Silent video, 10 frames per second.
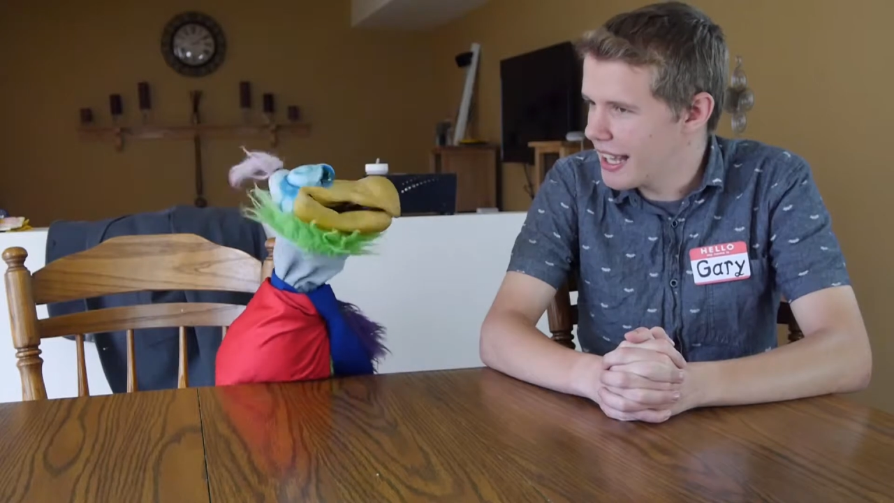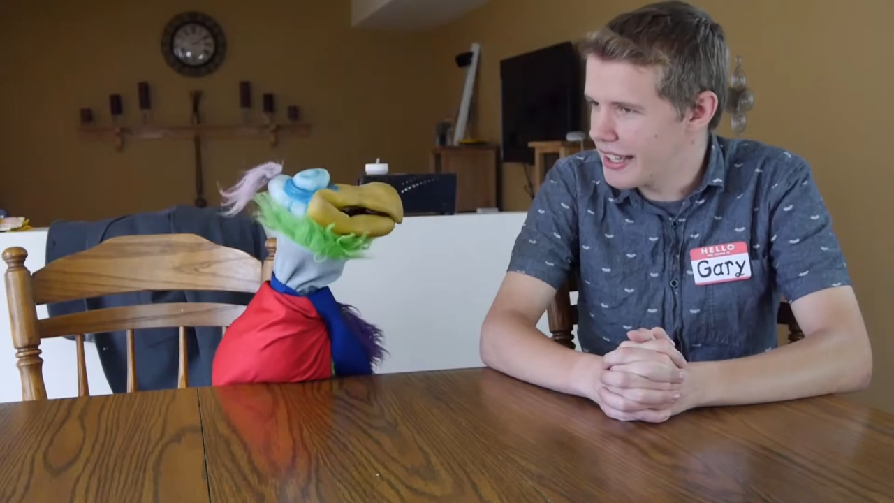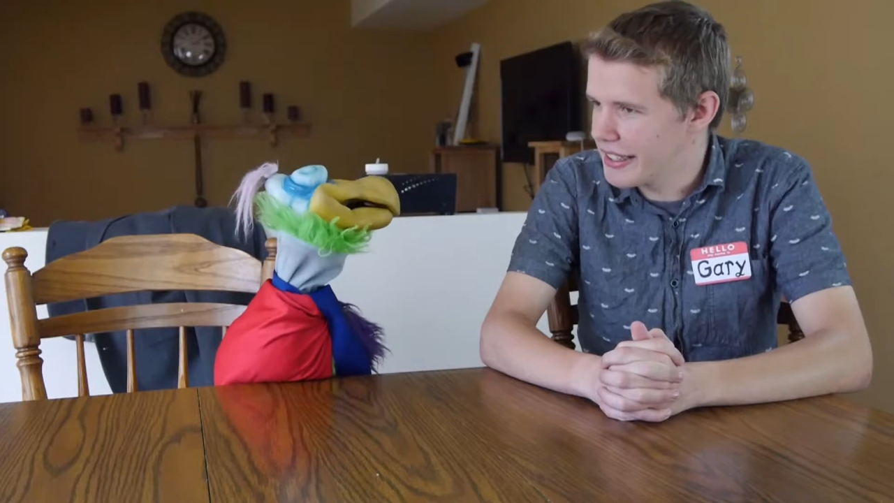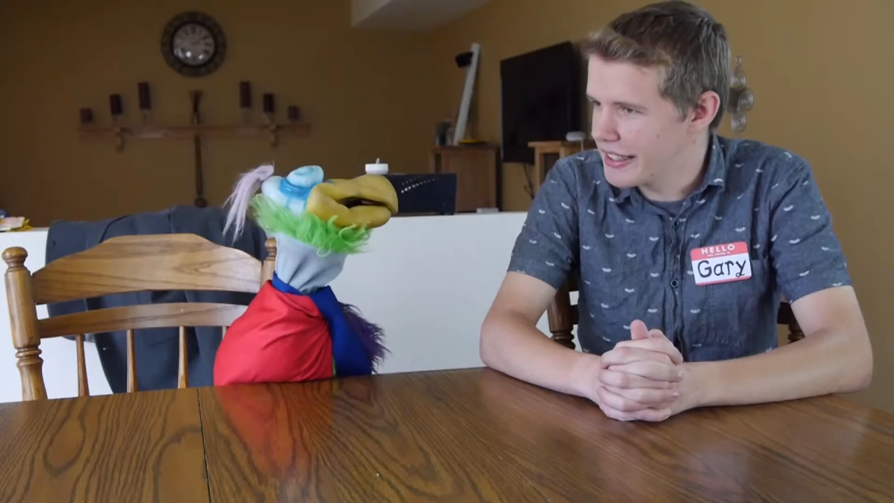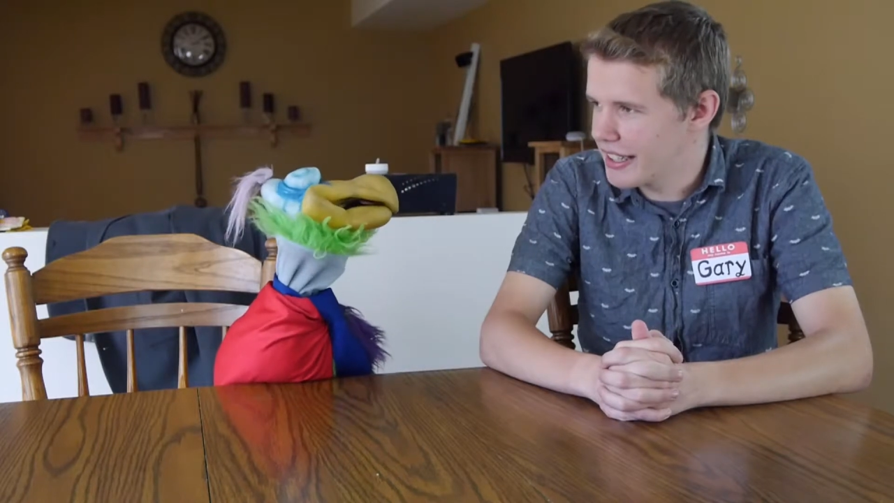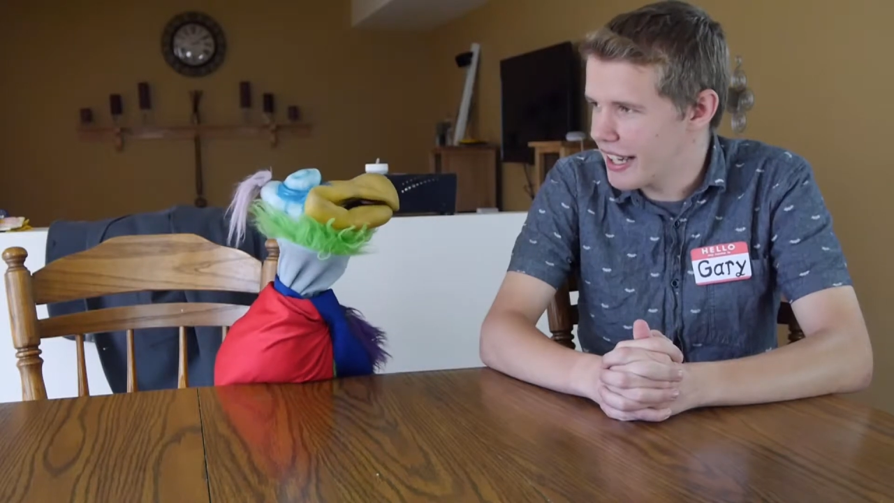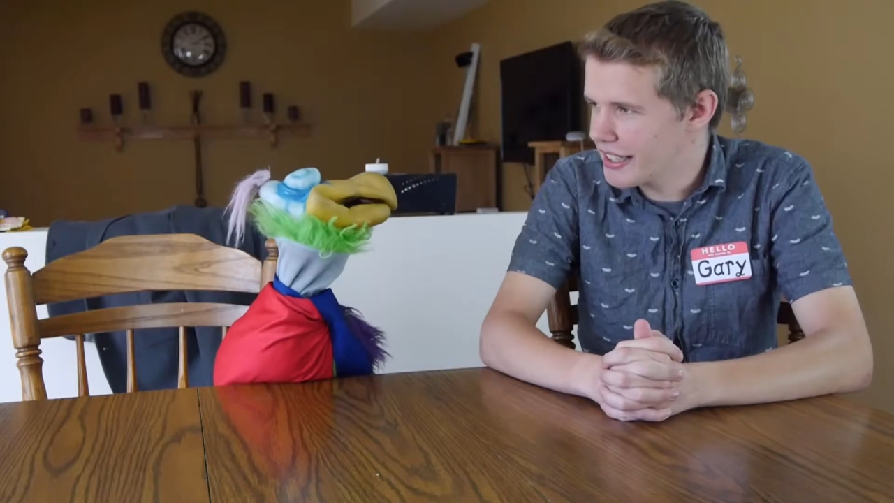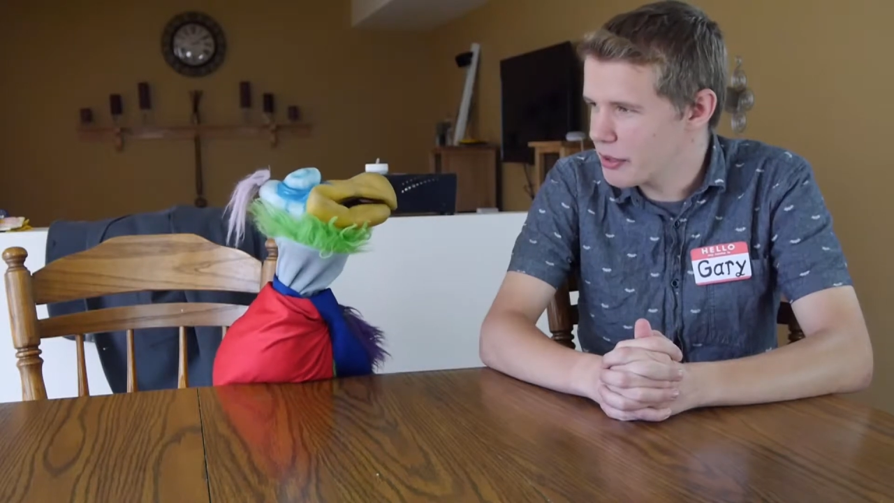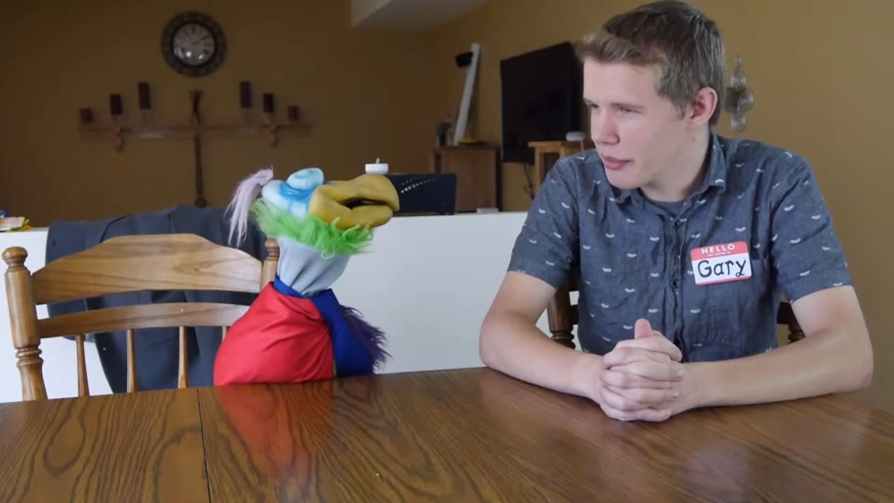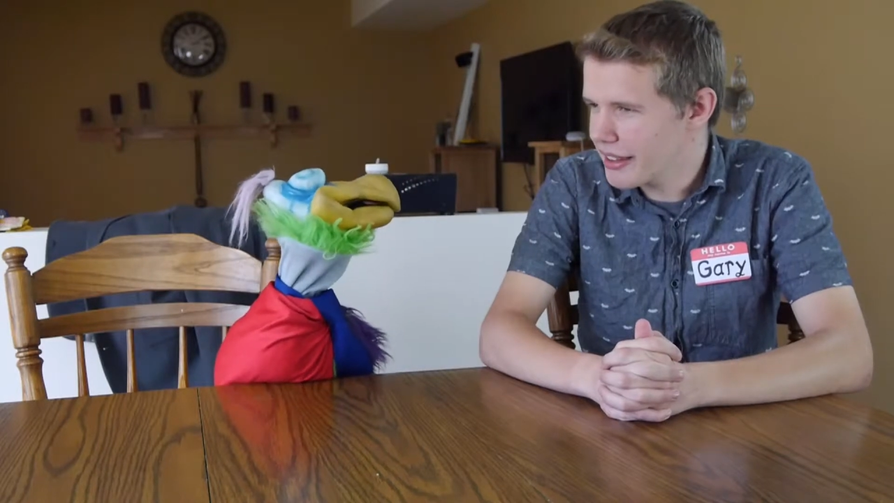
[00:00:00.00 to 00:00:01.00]
And I
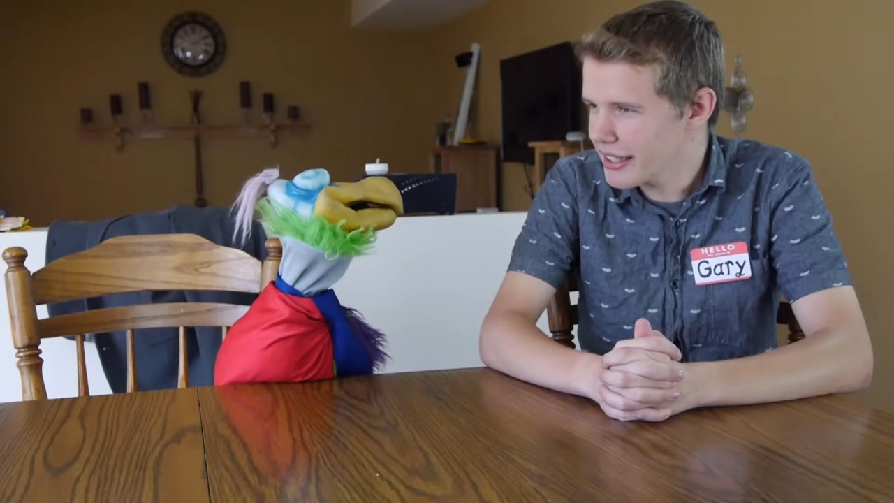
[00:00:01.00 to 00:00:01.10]
don't think